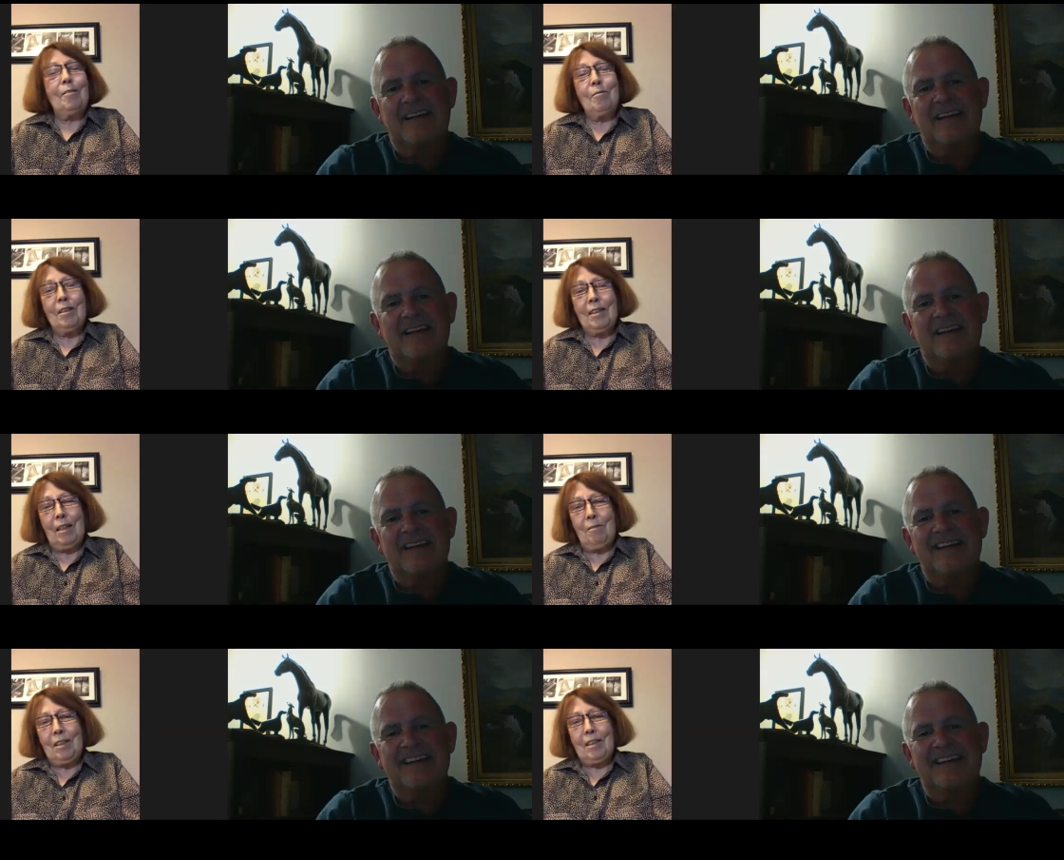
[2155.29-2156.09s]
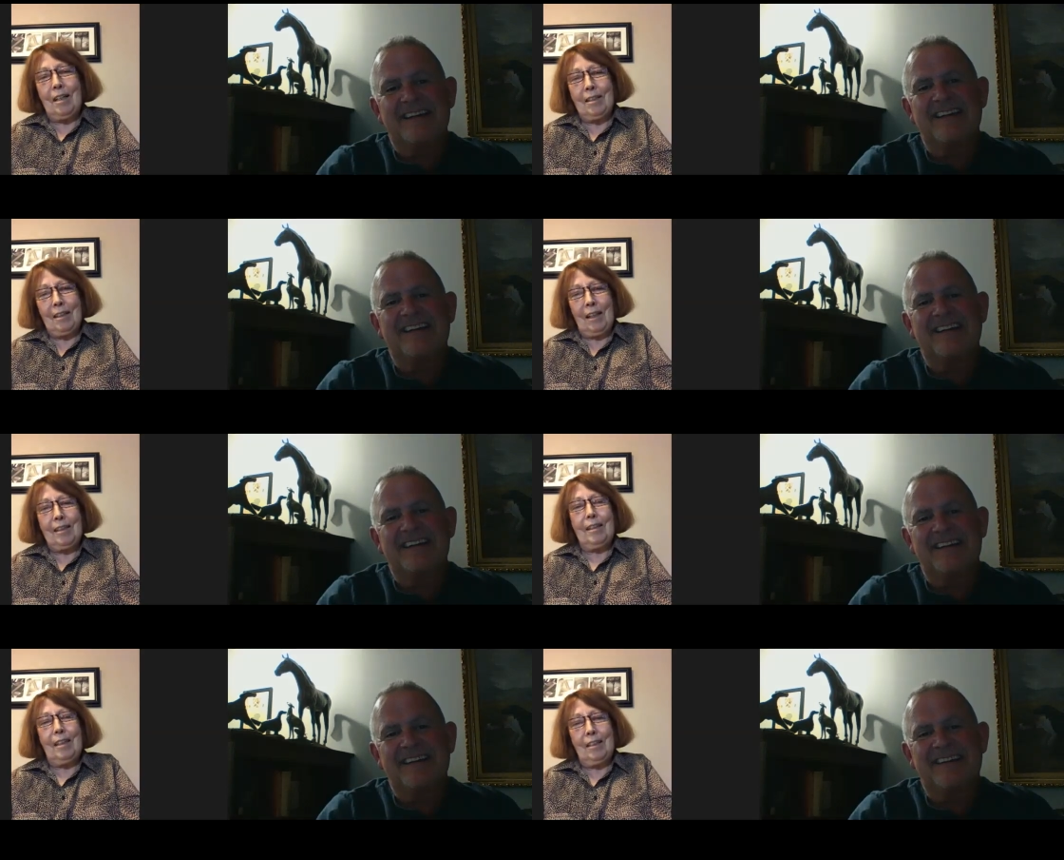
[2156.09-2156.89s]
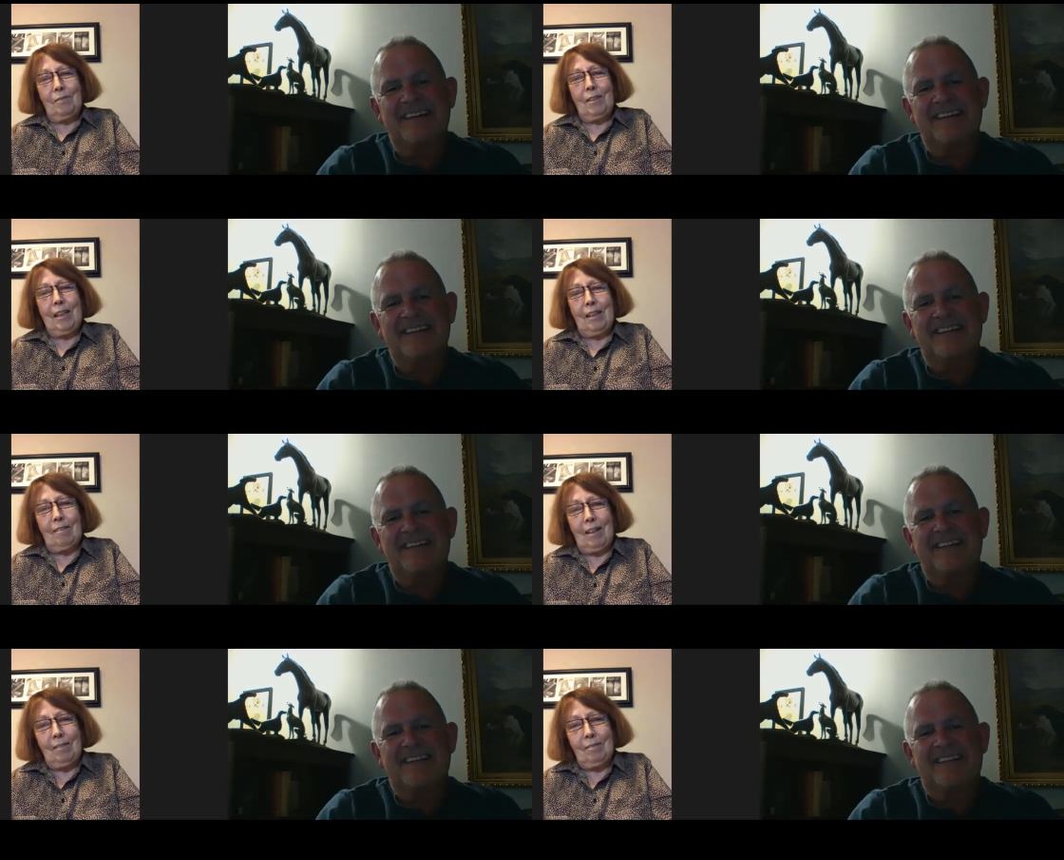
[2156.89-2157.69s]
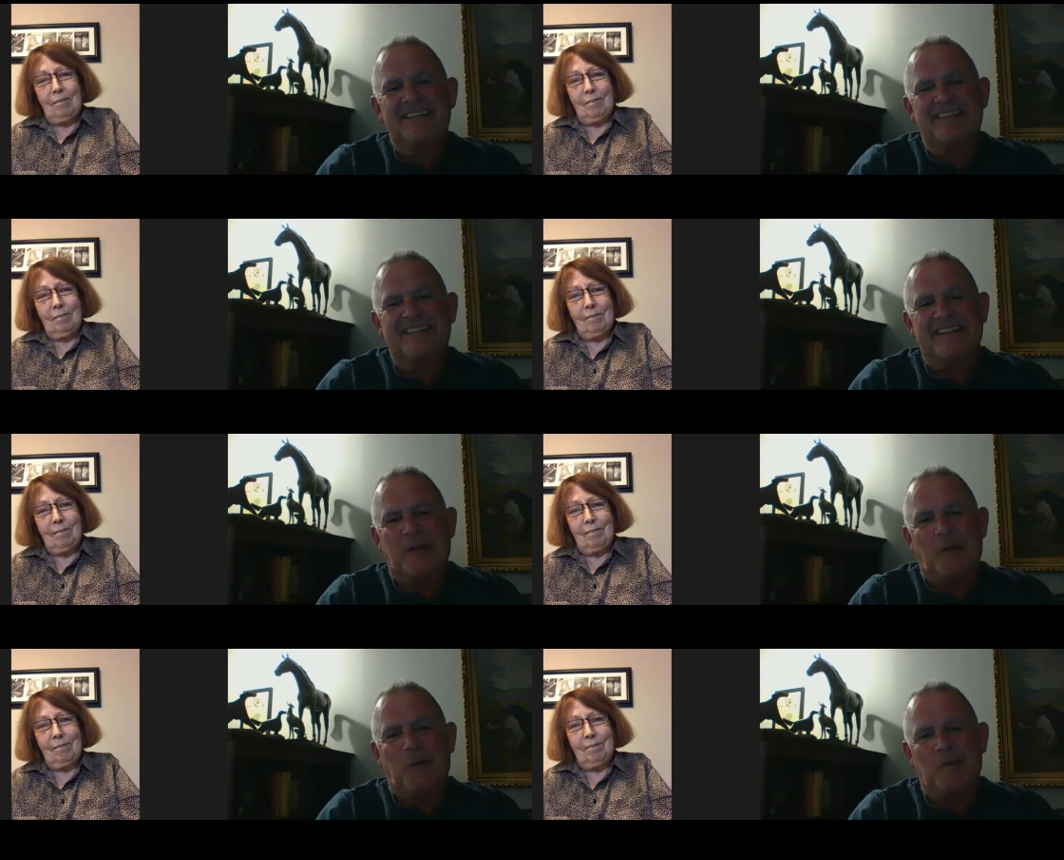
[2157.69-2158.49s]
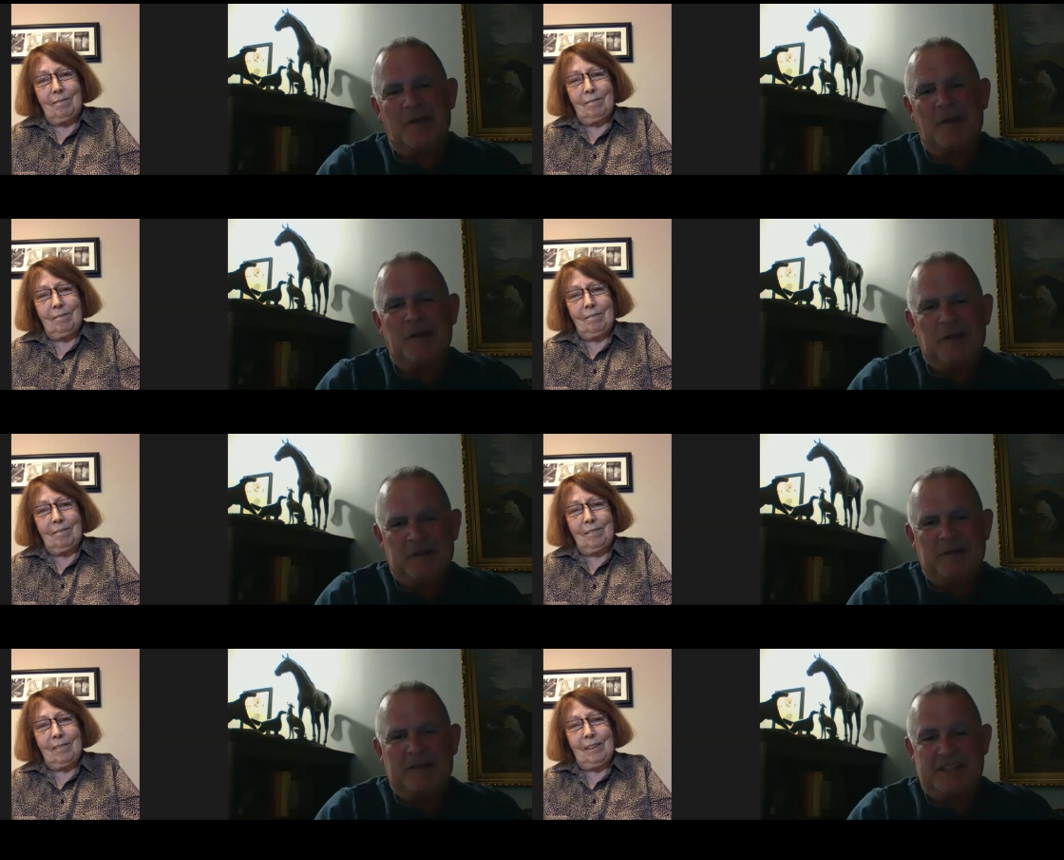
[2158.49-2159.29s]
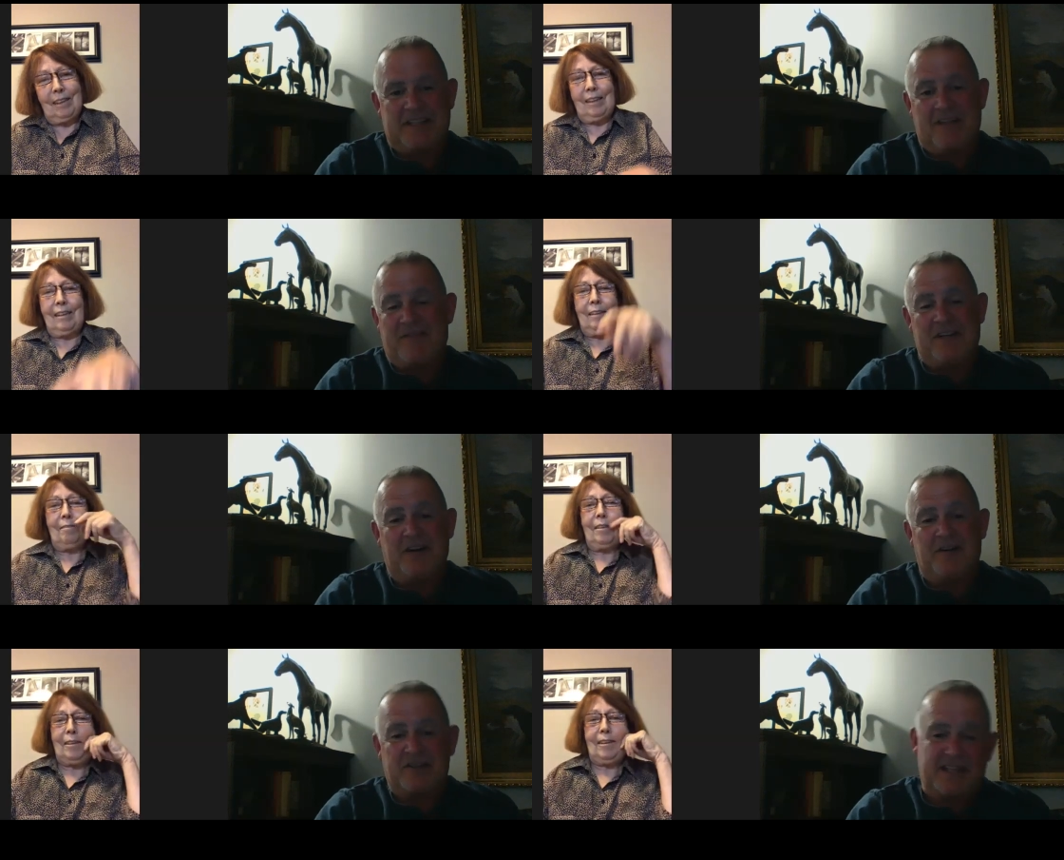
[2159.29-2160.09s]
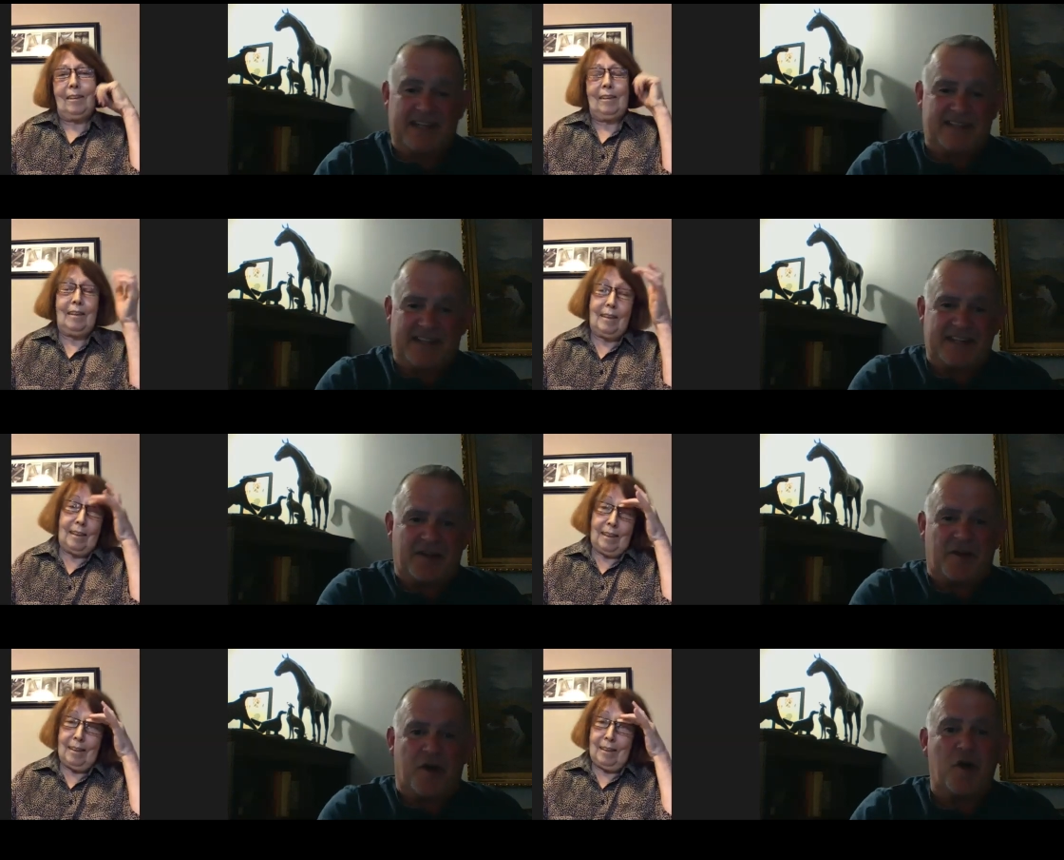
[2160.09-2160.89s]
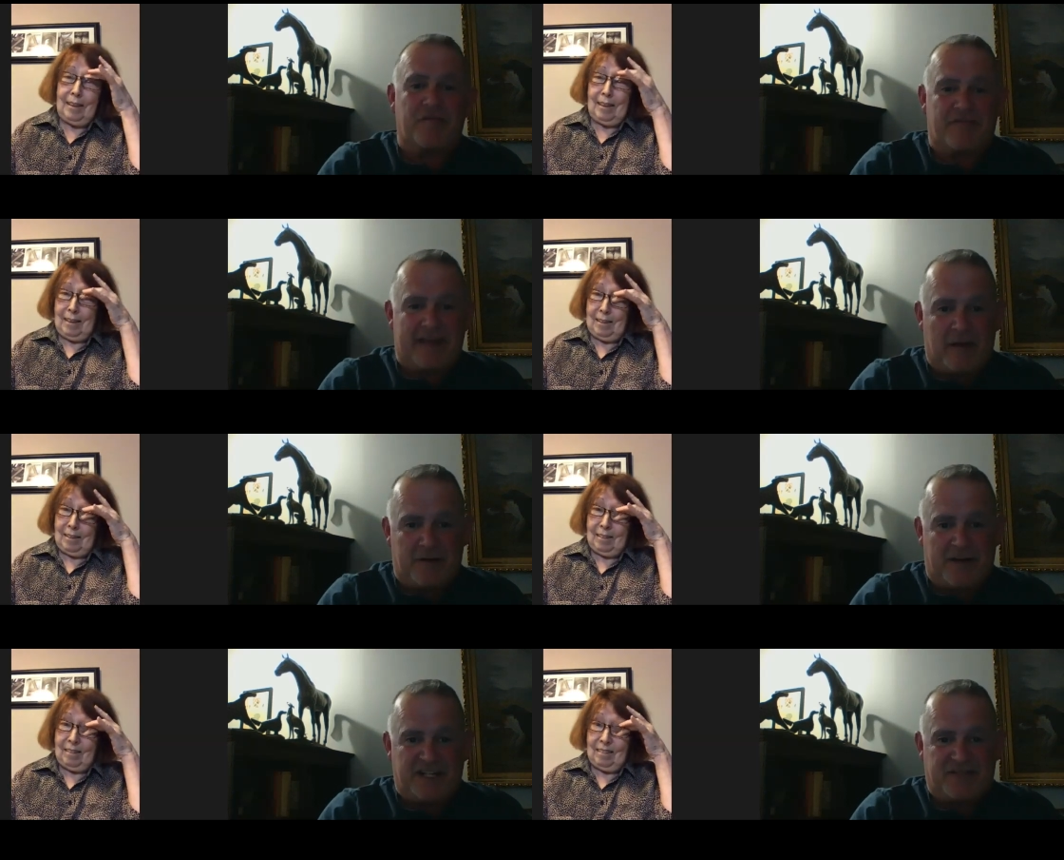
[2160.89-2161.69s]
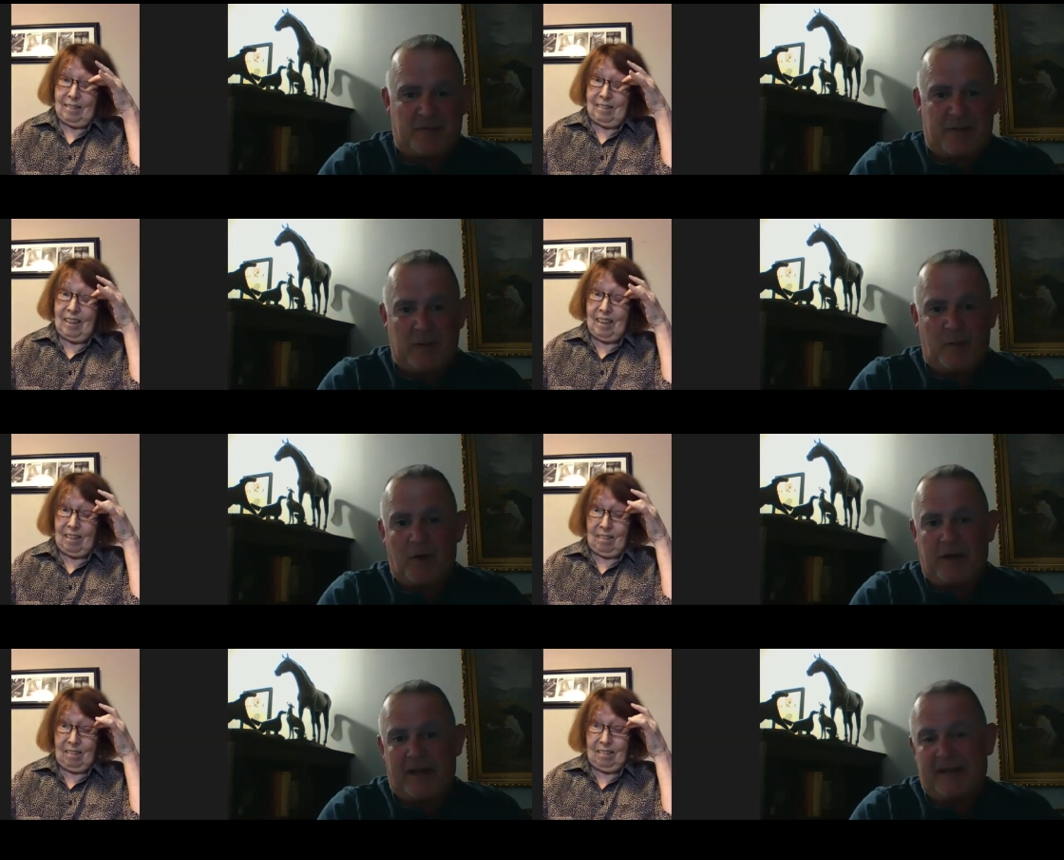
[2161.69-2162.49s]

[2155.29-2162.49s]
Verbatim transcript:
Speaker 1: it was it was kind of like the end of an era yeah.
Speaker 2: yeah. seven years that that's unheard yeah. of yeah